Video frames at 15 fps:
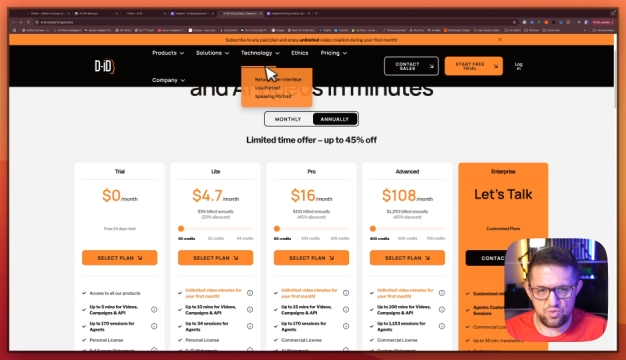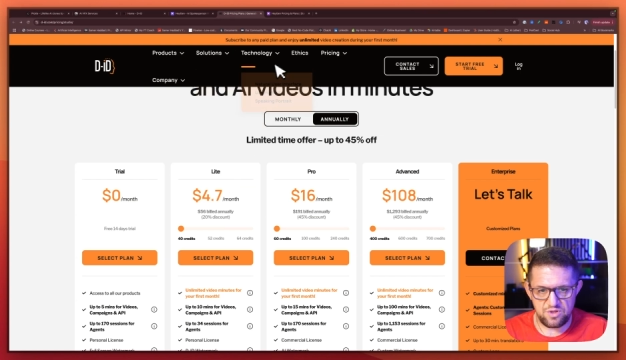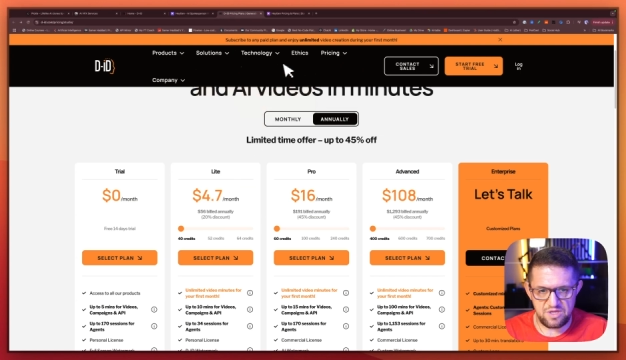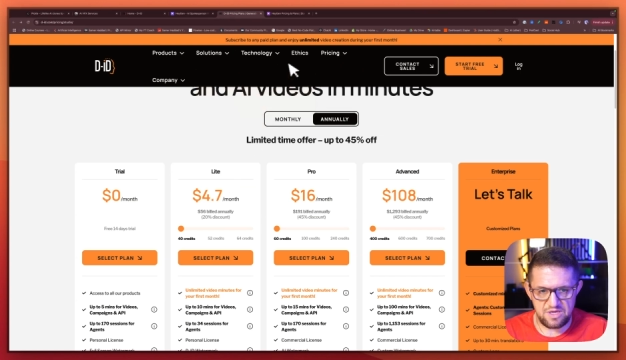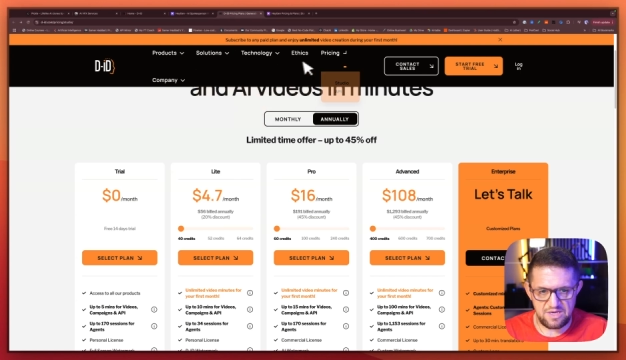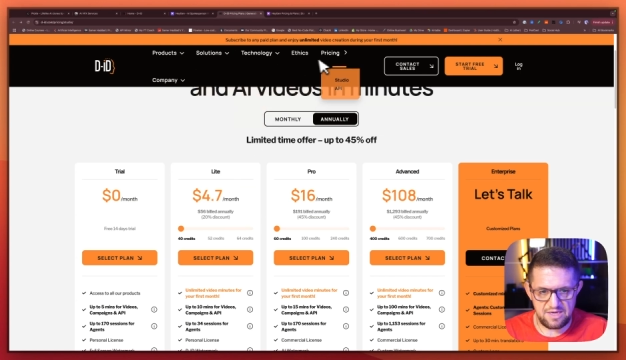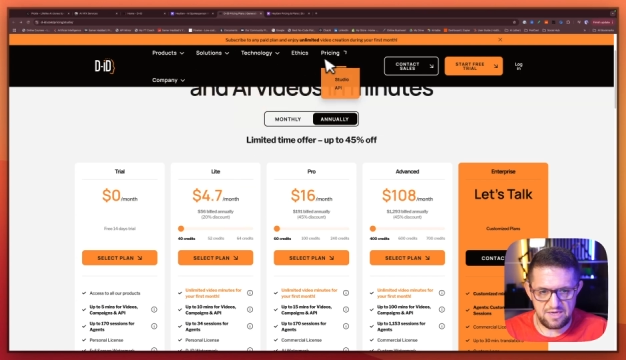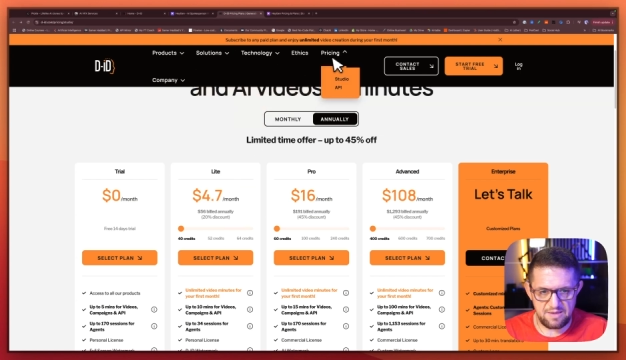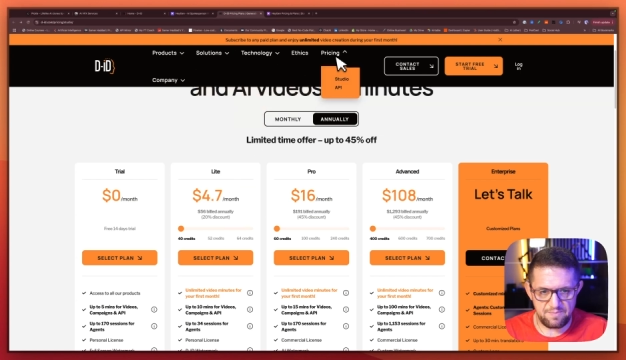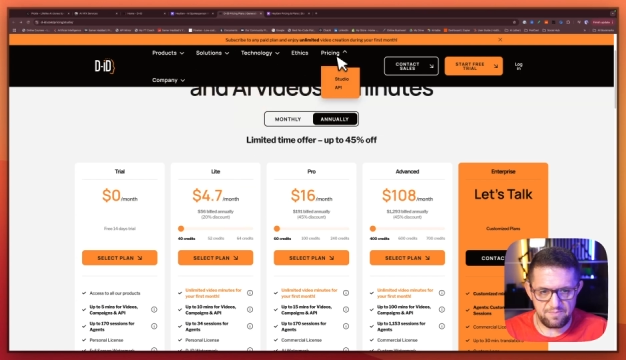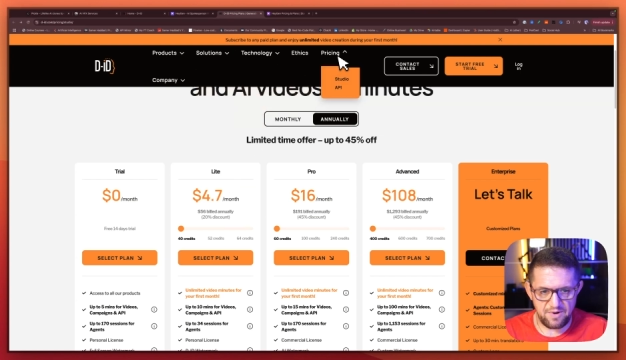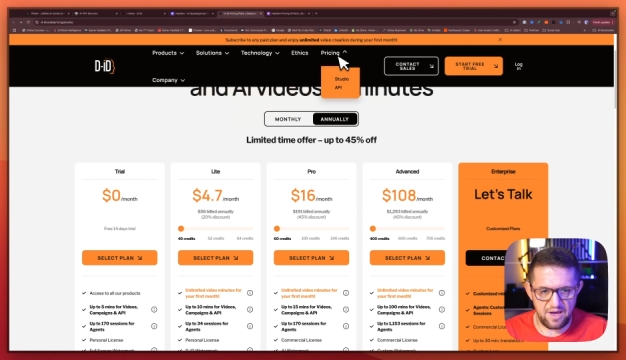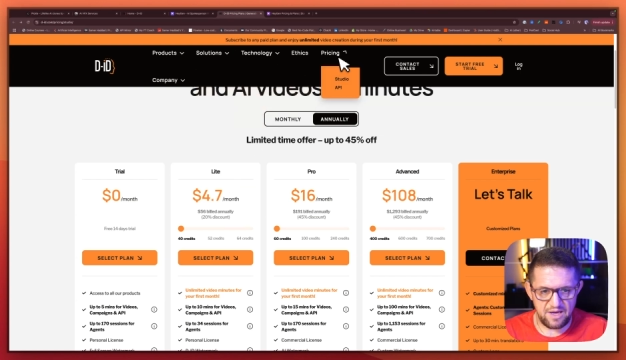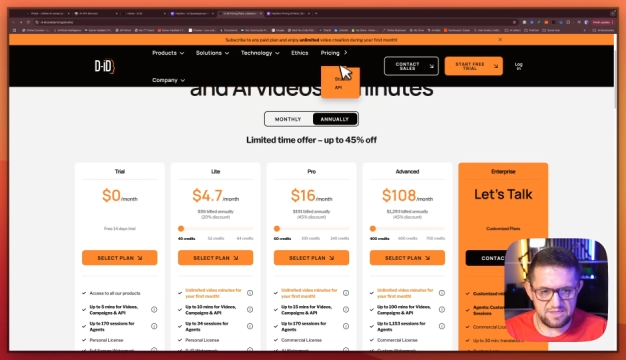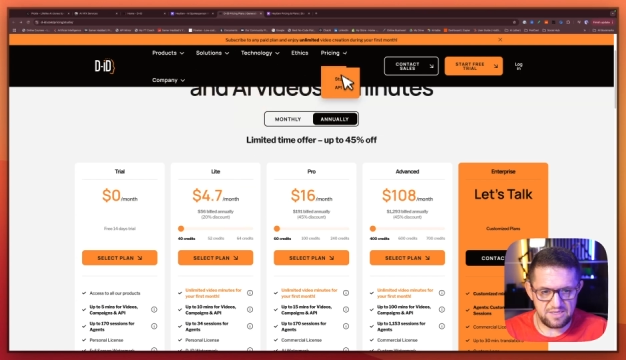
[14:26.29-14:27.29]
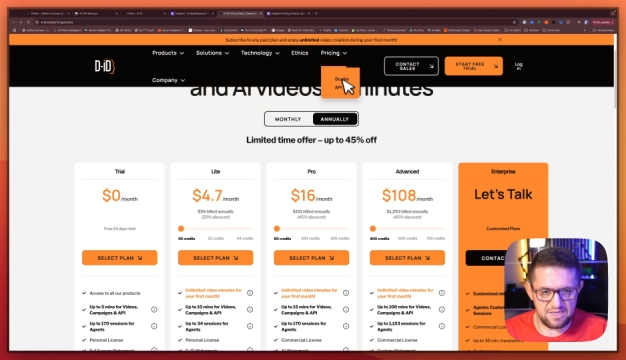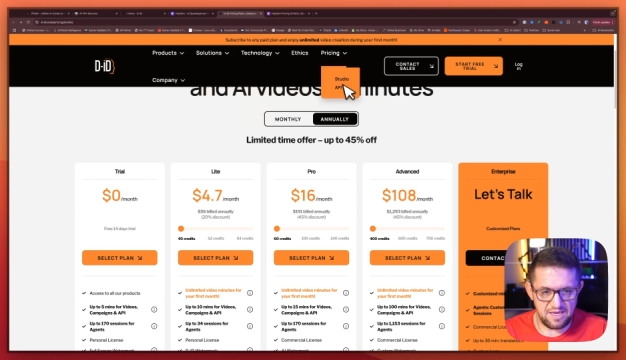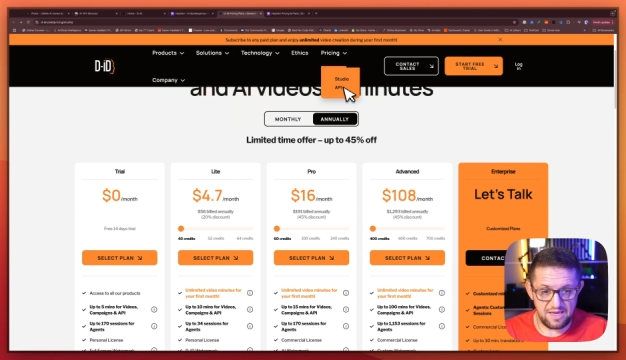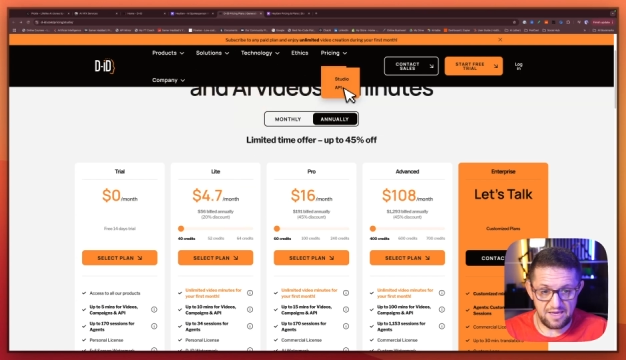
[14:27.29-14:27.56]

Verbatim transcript: the pricing and